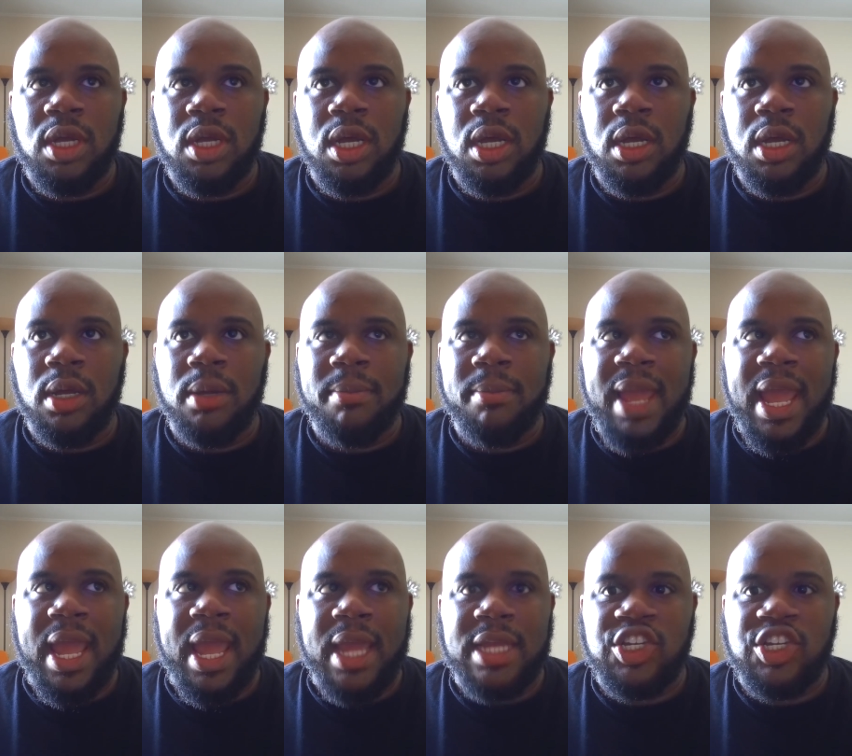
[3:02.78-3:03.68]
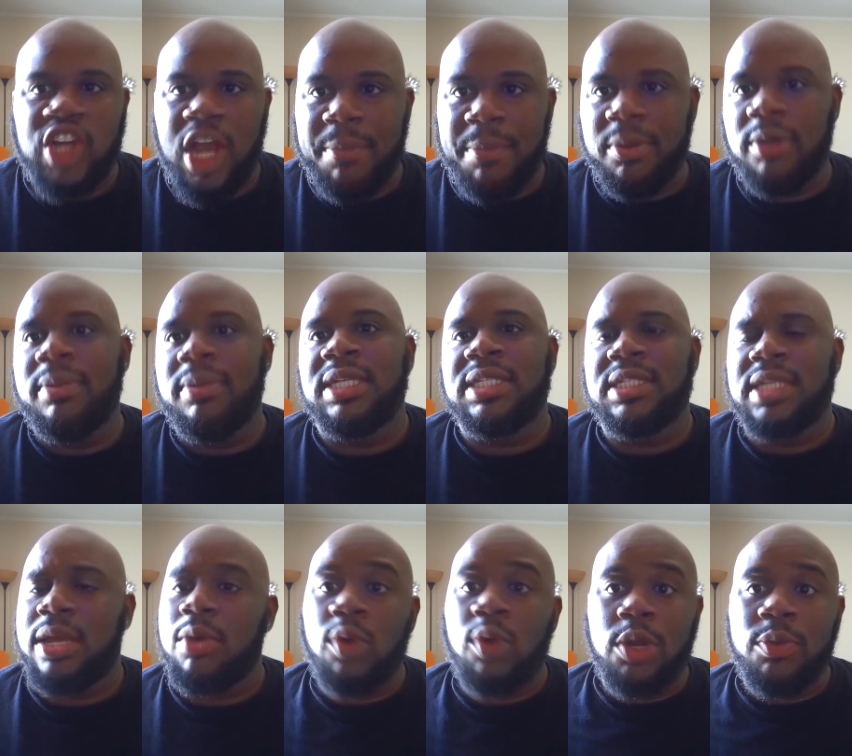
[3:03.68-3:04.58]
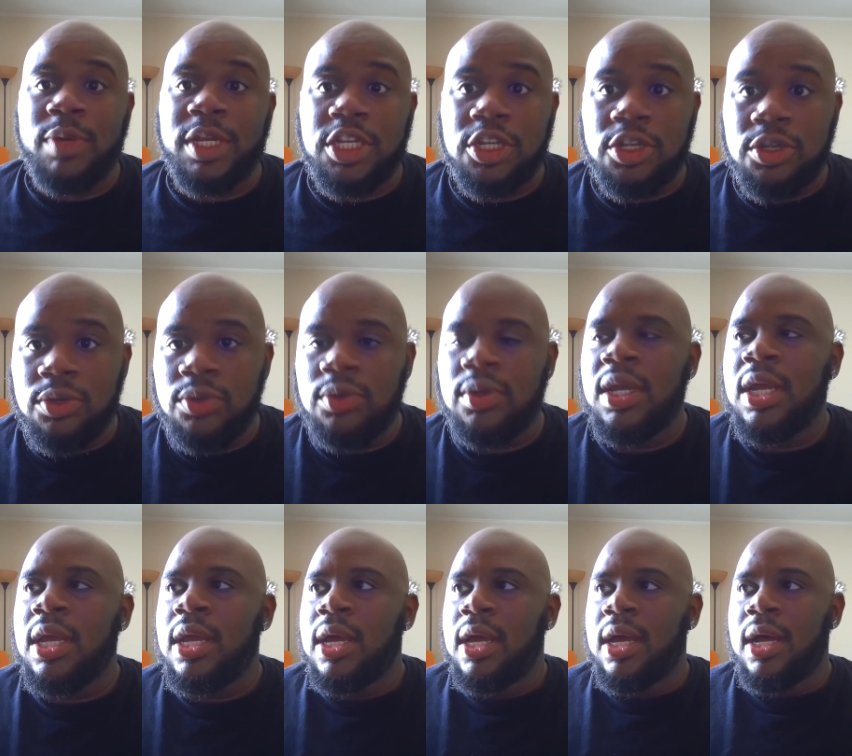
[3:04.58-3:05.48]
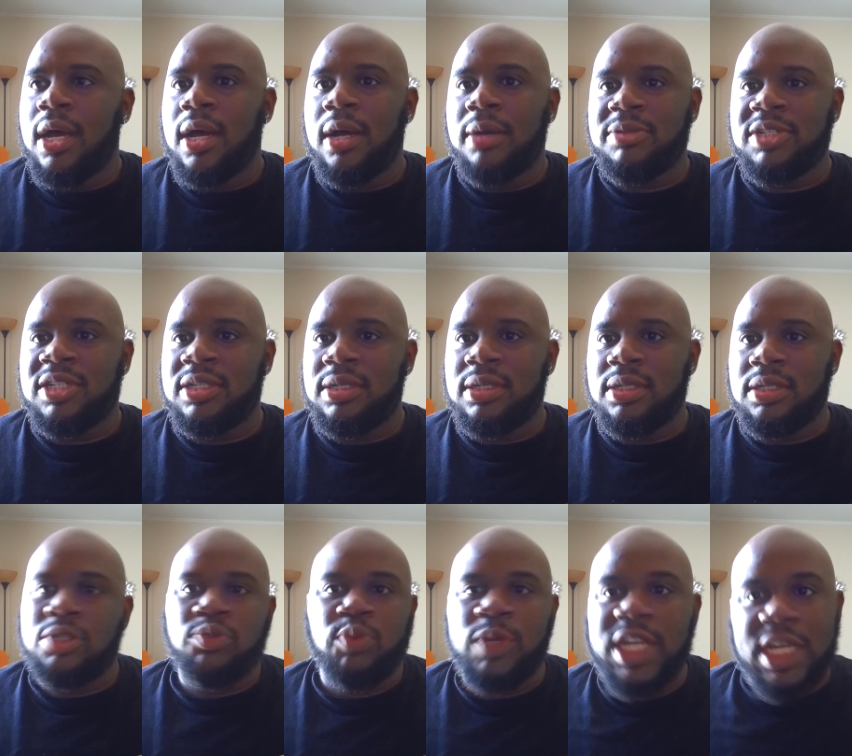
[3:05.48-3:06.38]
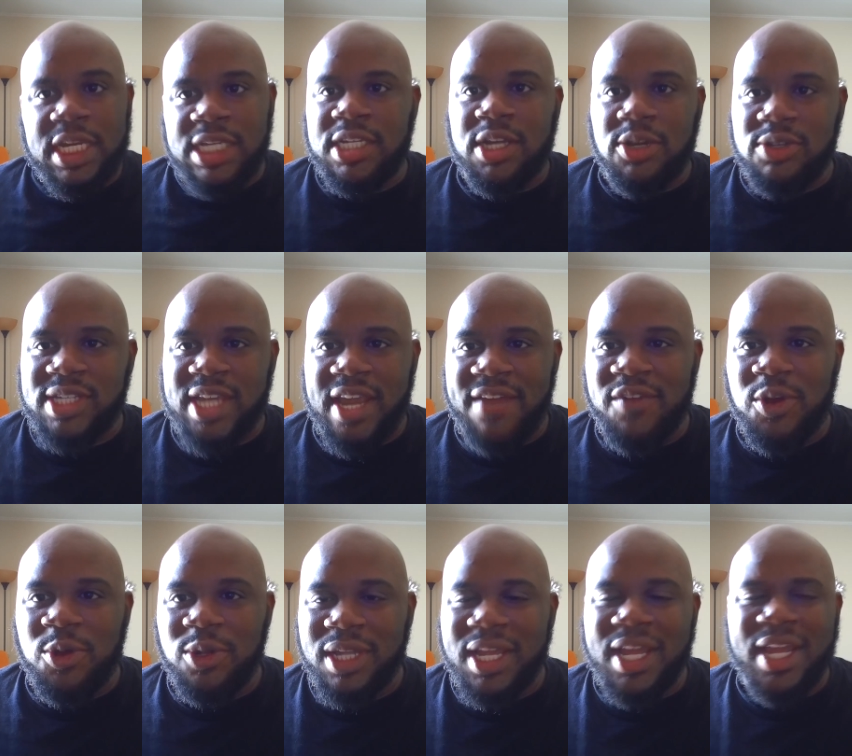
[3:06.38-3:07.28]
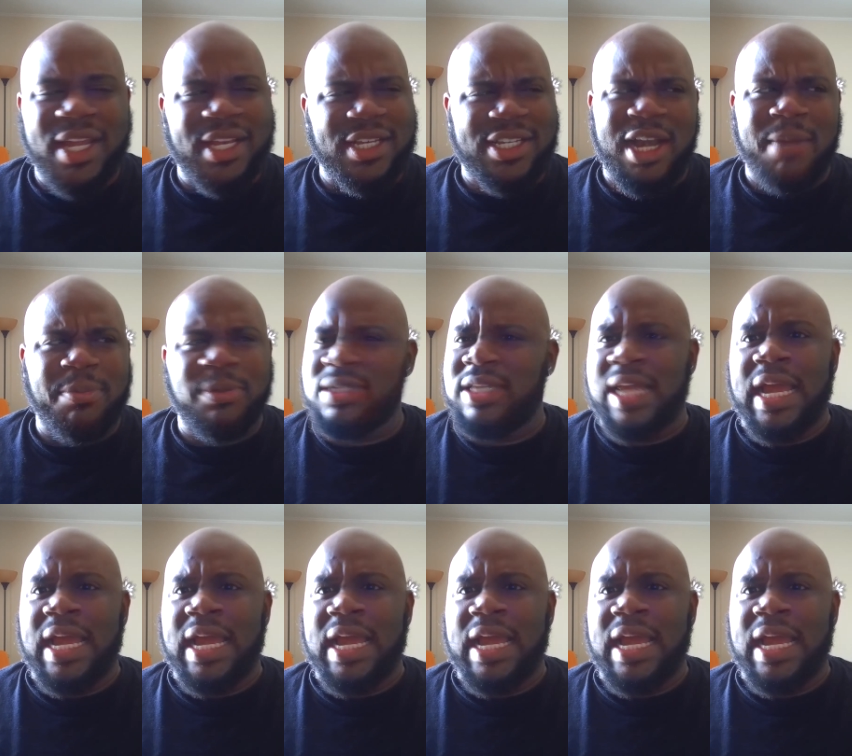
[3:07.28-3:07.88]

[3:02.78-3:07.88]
and Chopper, basically. What do we do? Do we need to go save Olin? Chopper's